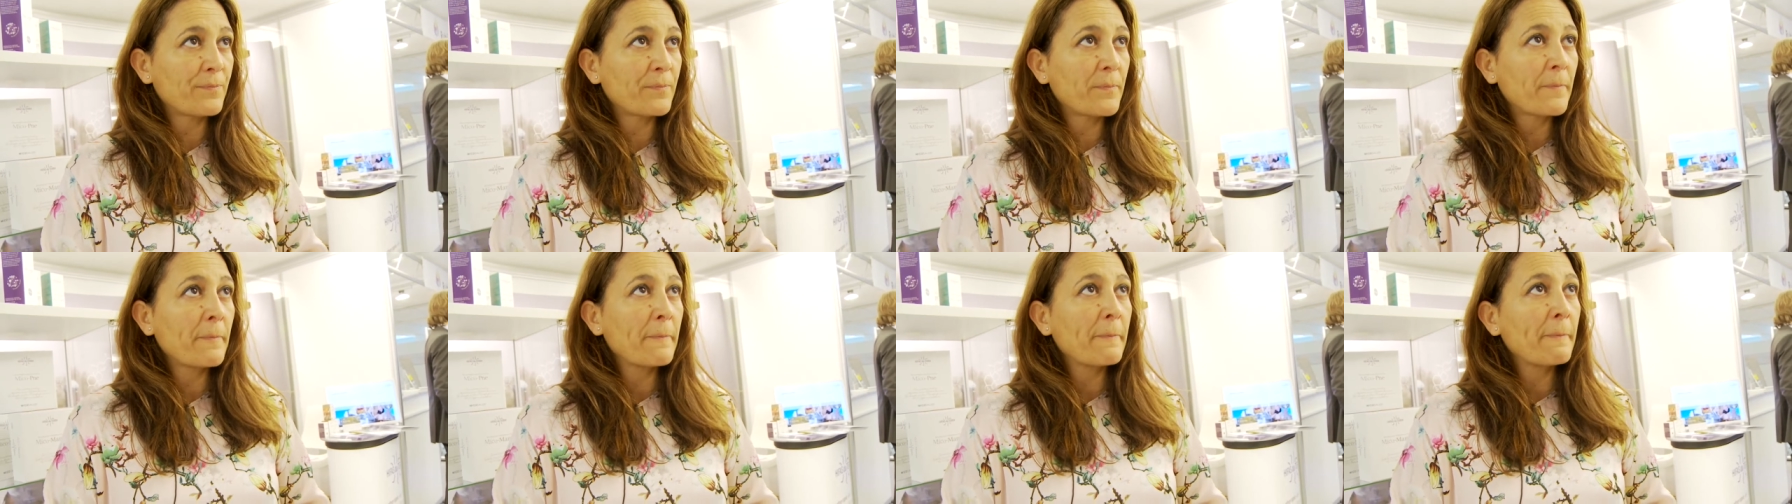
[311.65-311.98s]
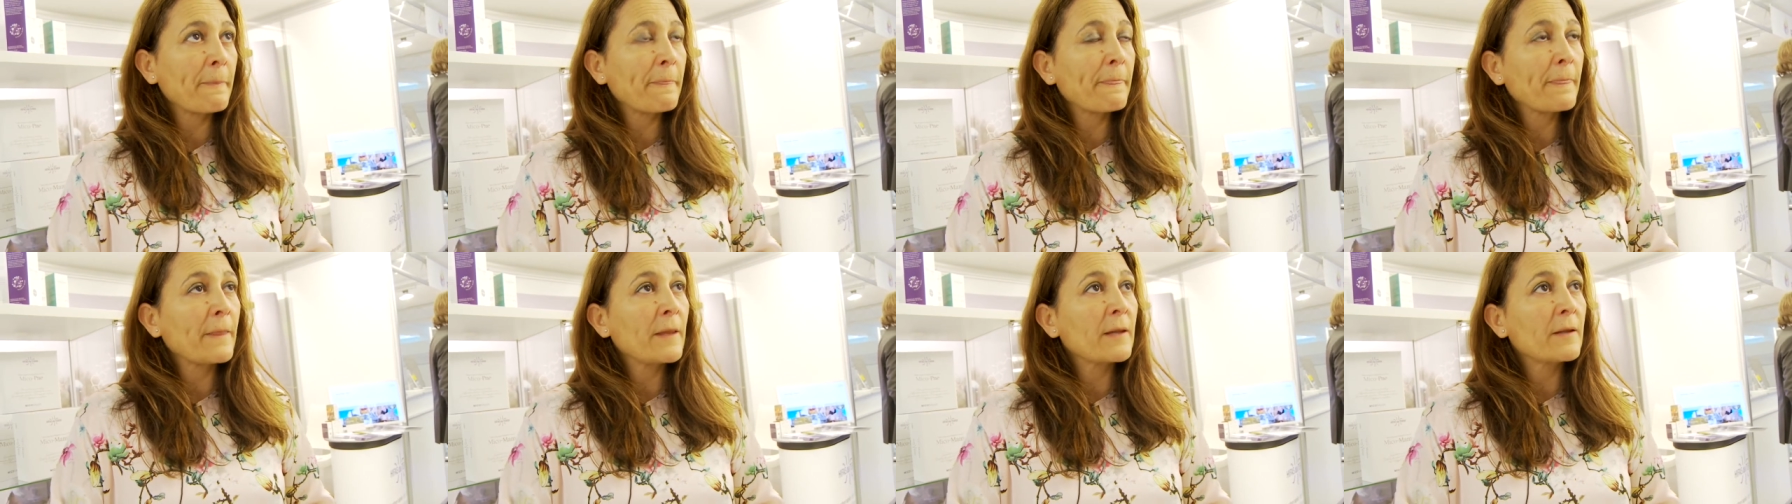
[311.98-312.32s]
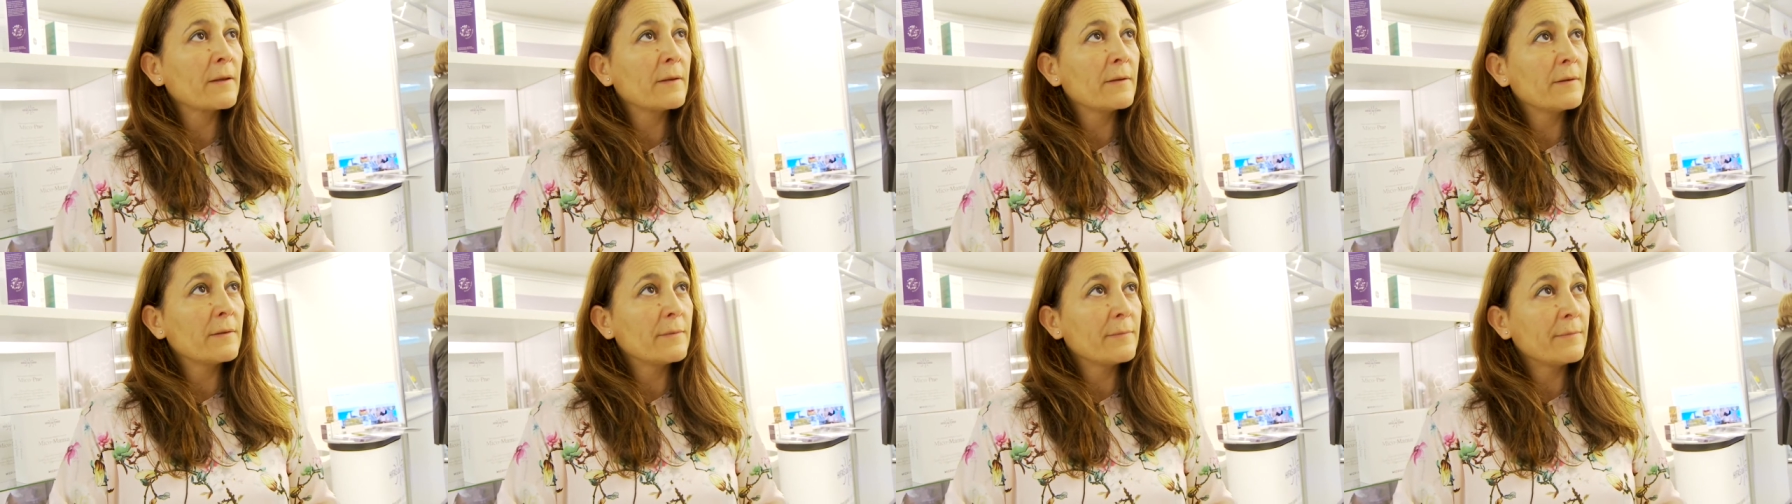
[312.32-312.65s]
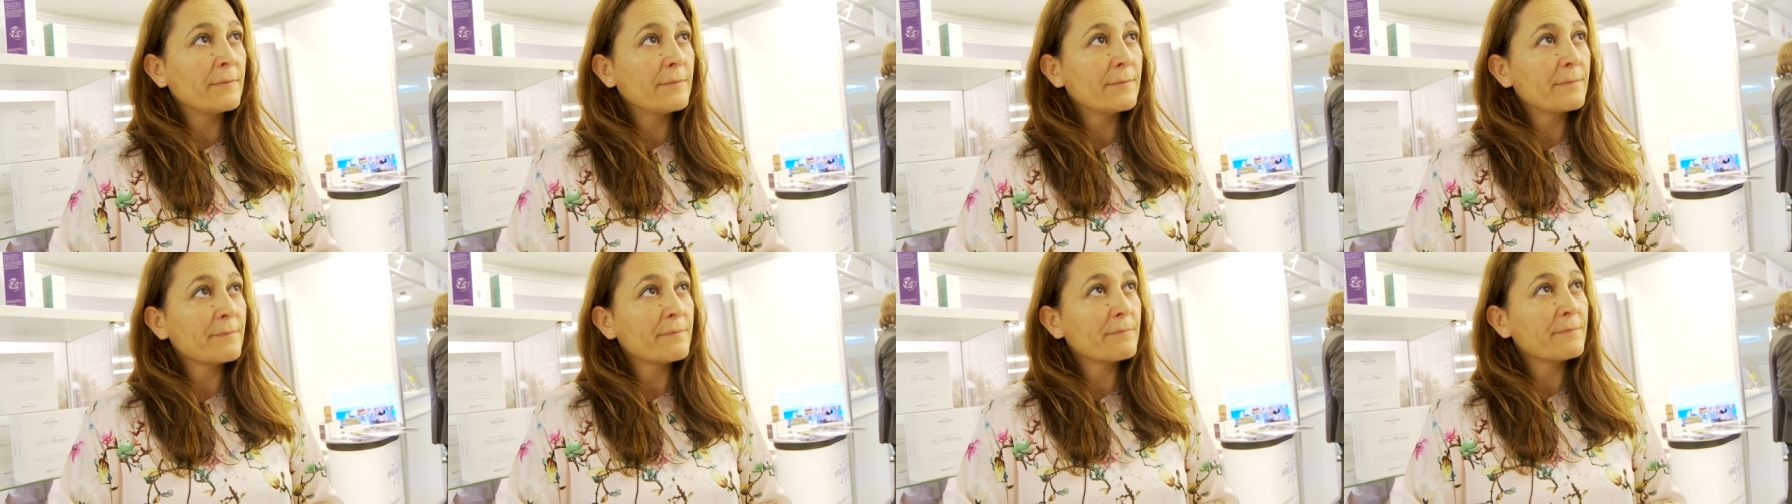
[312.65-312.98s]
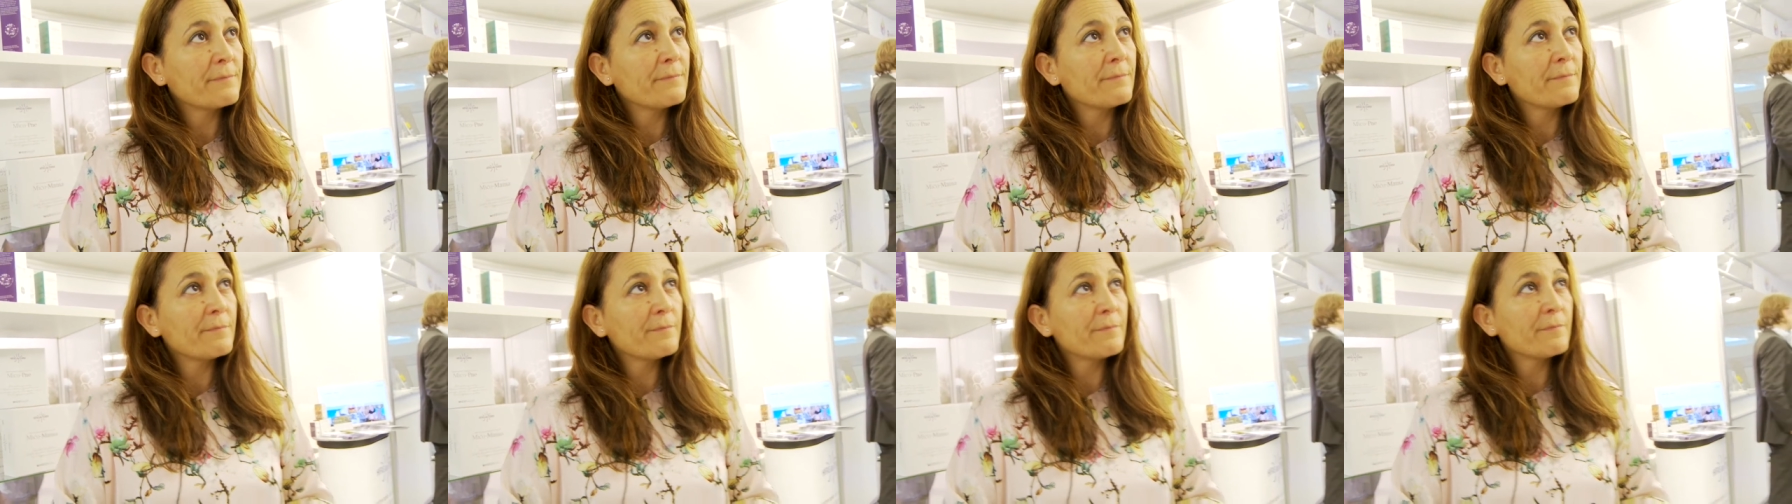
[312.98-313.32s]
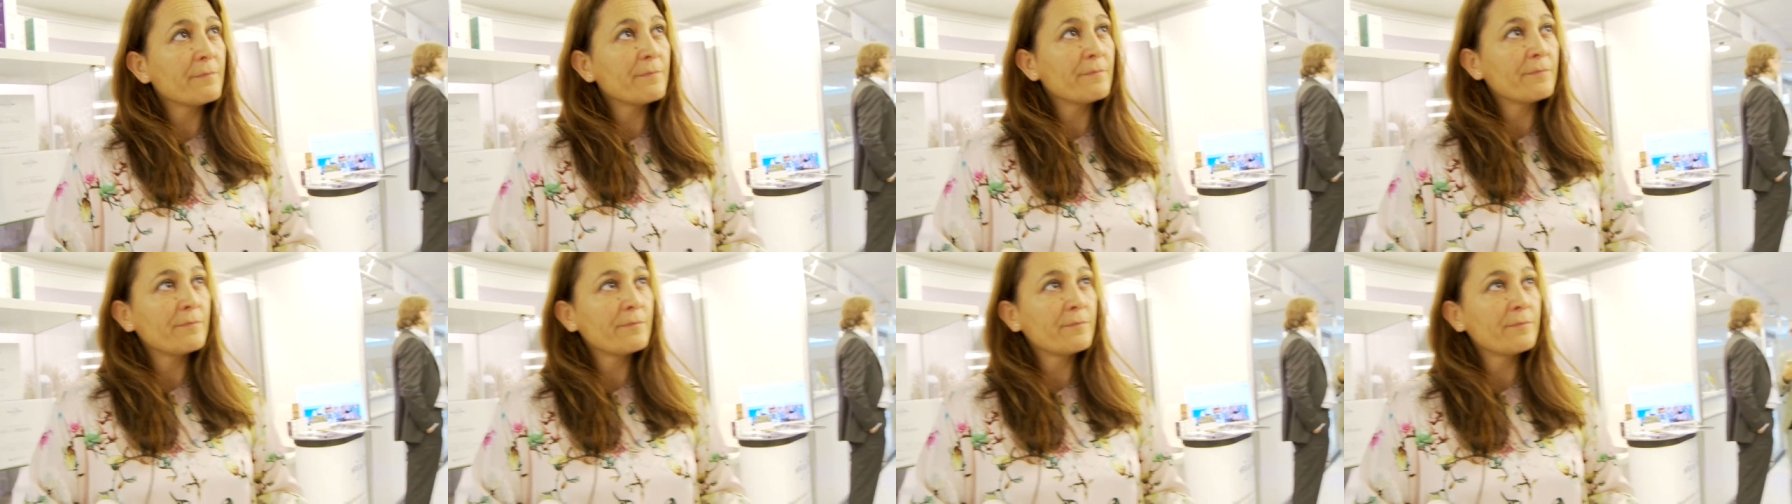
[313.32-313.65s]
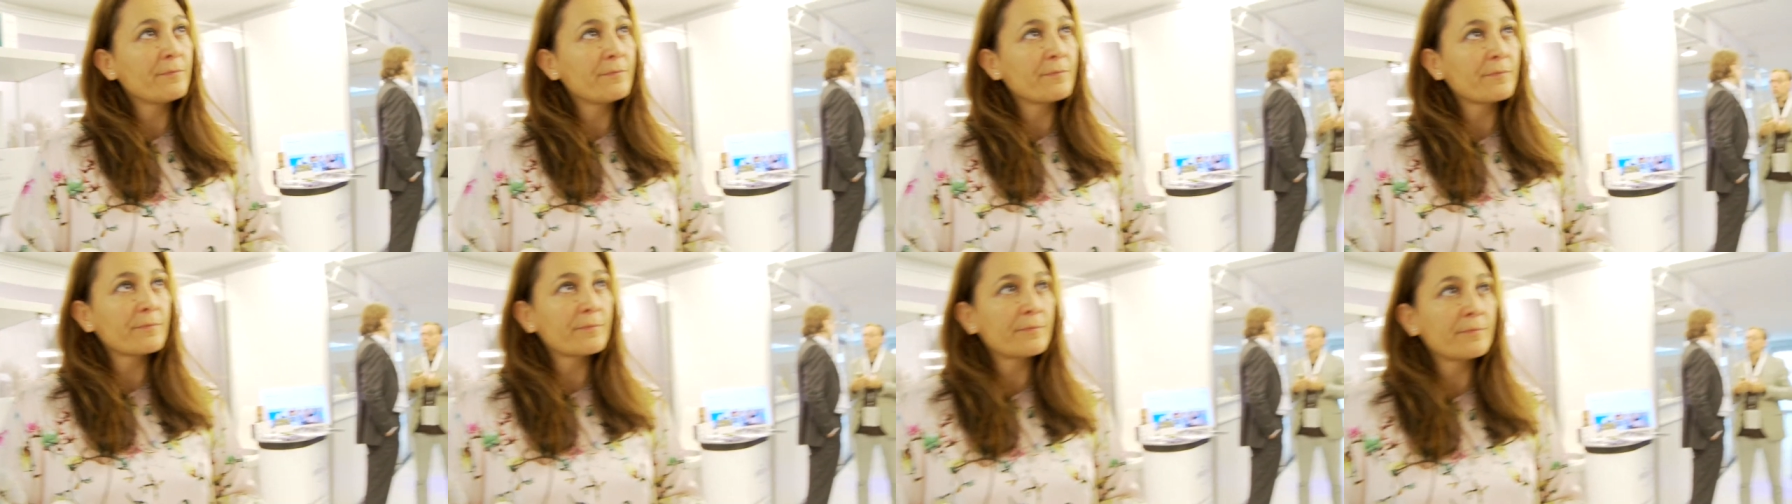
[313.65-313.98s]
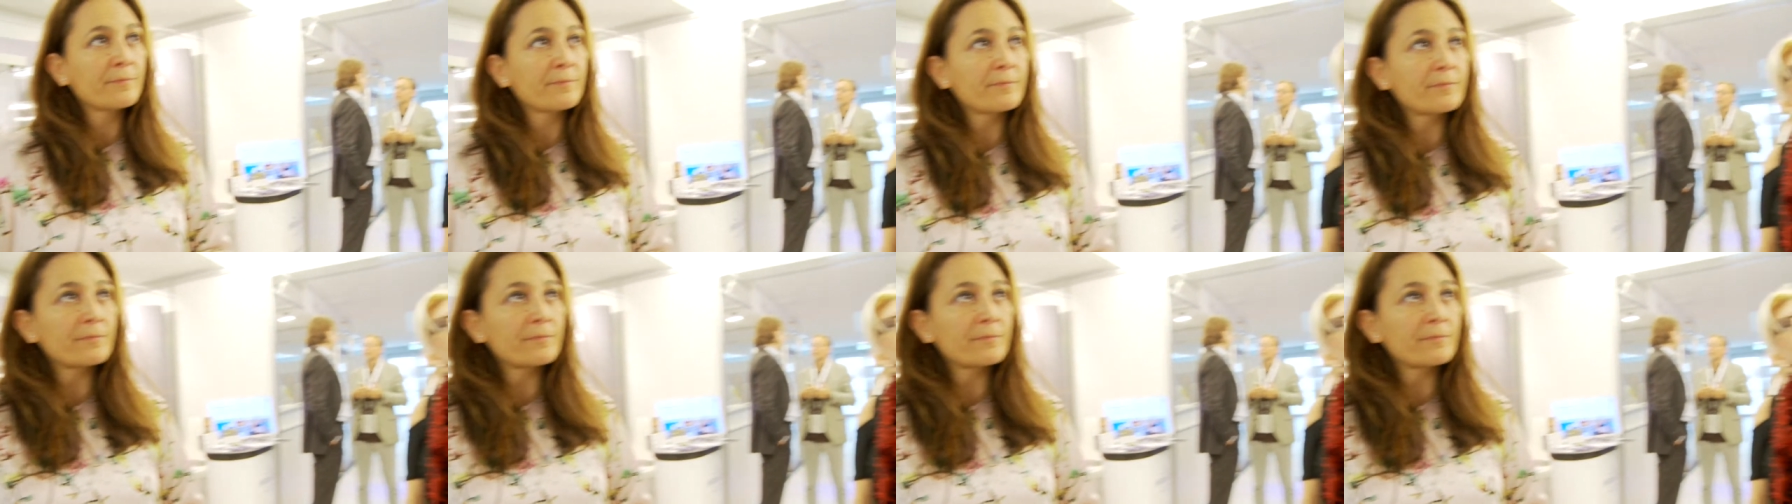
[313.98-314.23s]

Yeah, I think this is a, something that a lot of people don't